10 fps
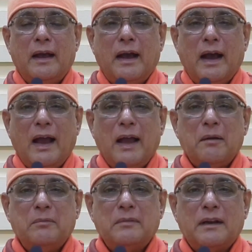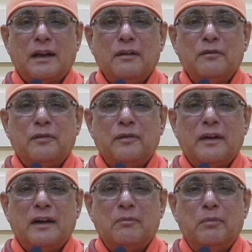I am that
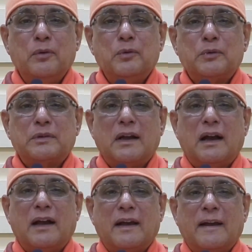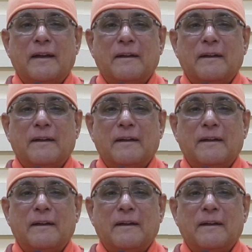infinite blue sky.